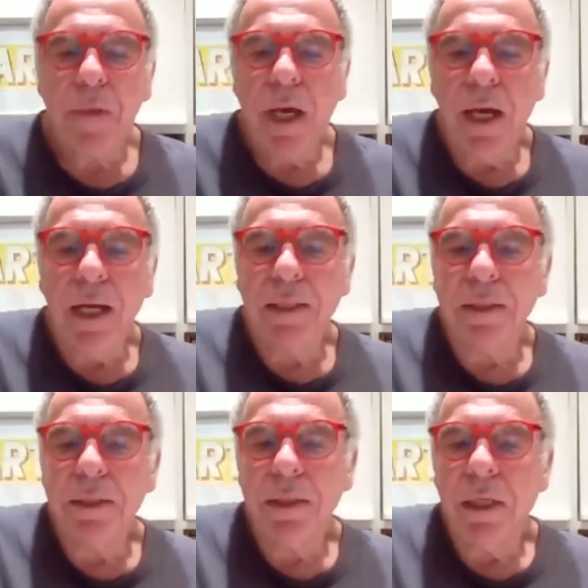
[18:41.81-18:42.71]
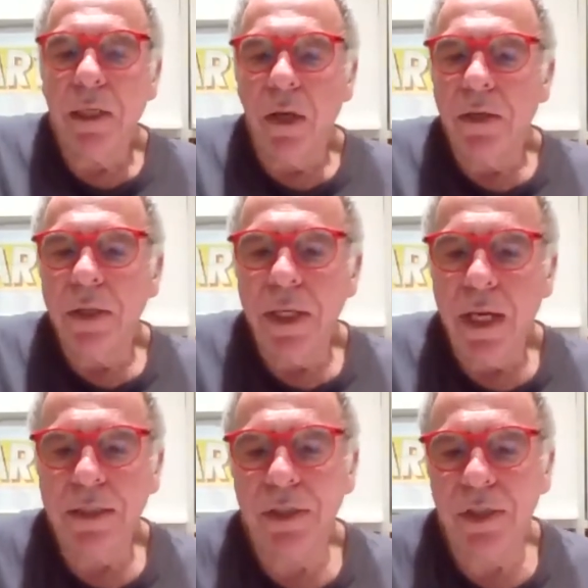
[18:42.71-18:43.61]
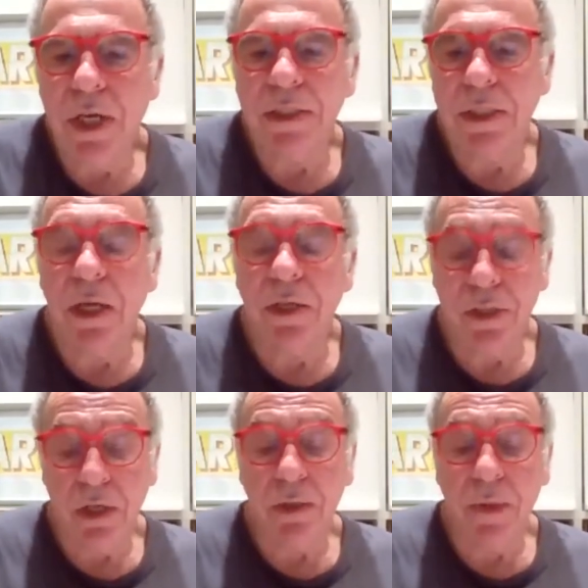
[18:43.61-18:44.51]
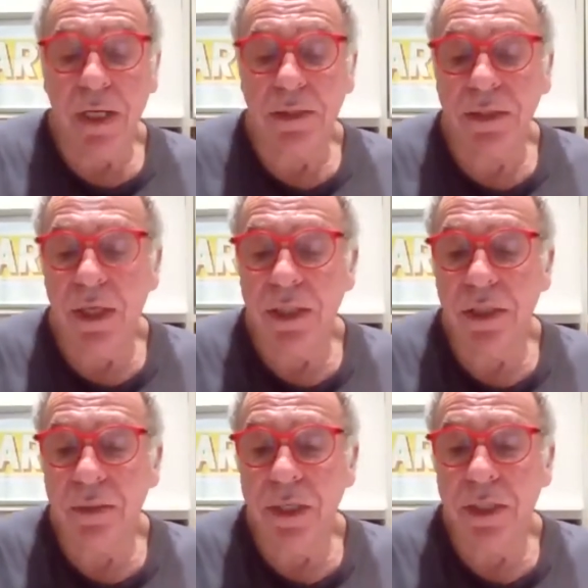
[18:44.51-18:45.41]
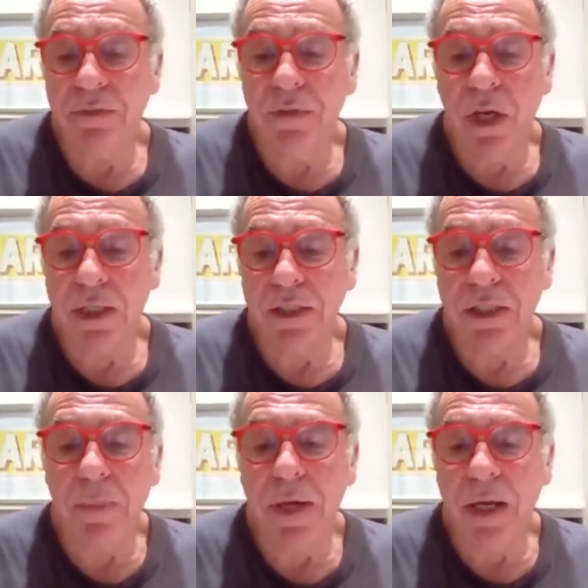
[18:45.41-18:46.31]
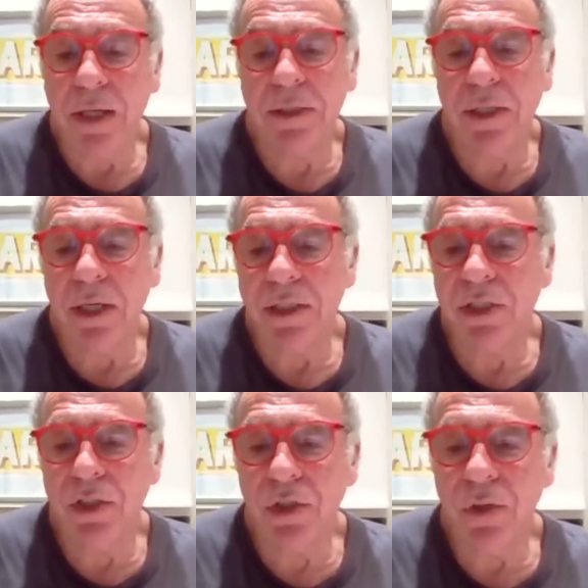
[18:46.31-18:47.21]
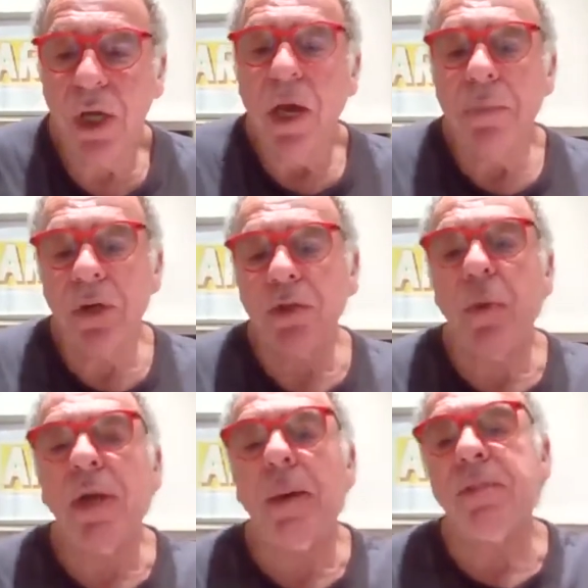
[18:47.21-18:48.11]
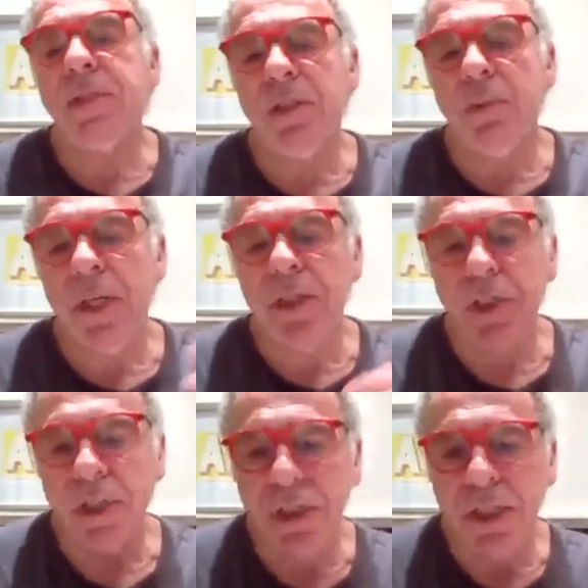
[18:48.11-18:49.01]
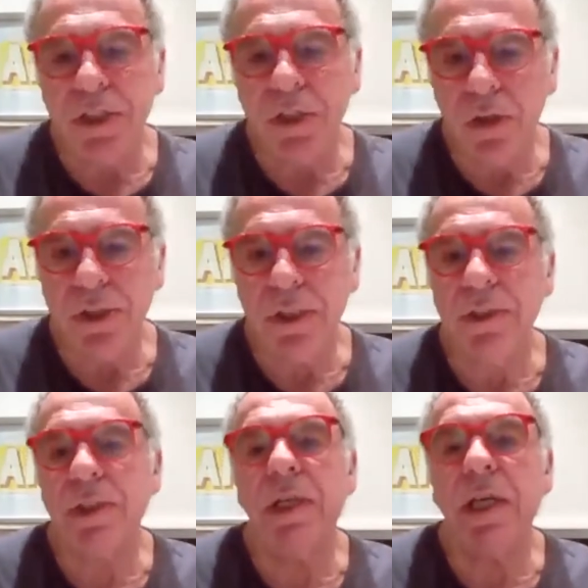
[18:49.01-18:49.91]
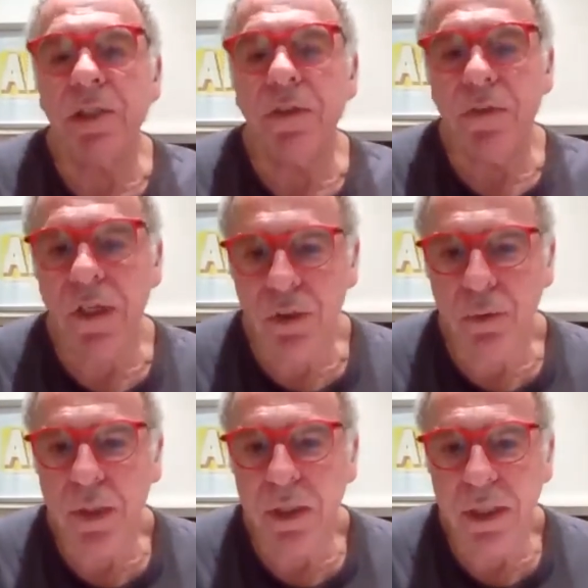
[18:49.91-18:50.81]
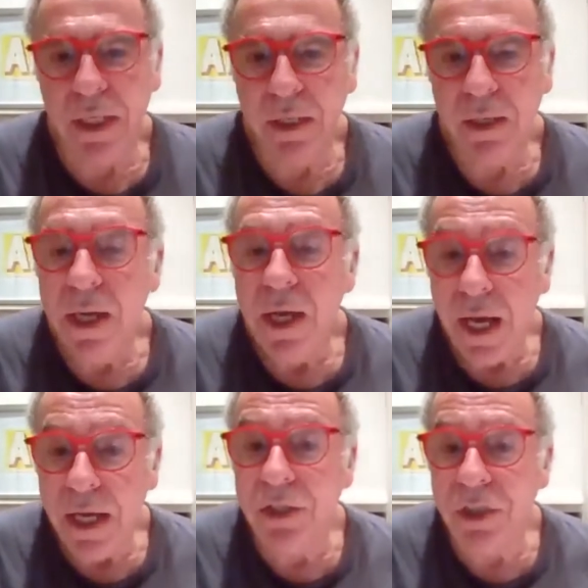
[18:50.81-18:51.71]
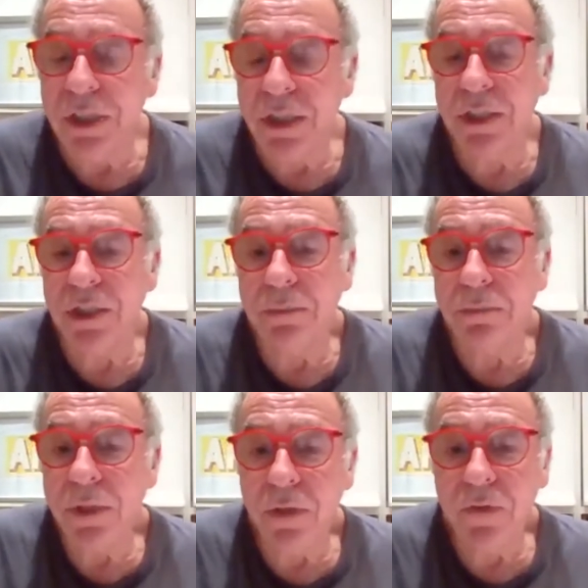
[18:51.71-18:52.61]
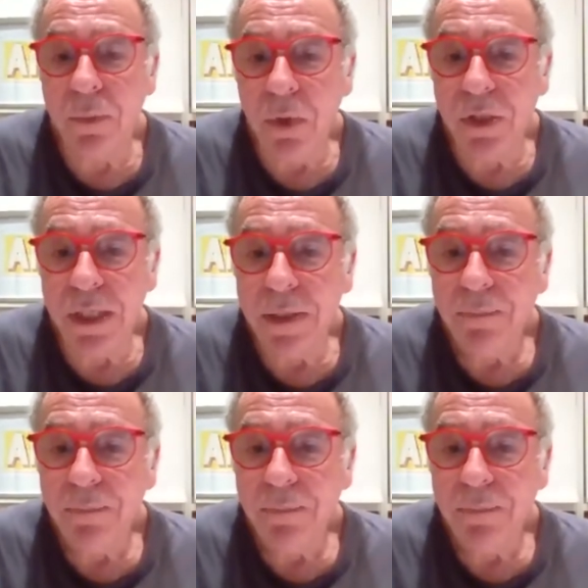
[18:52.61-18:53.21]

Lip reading: And a lot of the exercises, and I'll show you an exercise in a minute if you like, a tapping exercise too, because what happens is we ingest these toxins and it interferes with the energy systems of the body.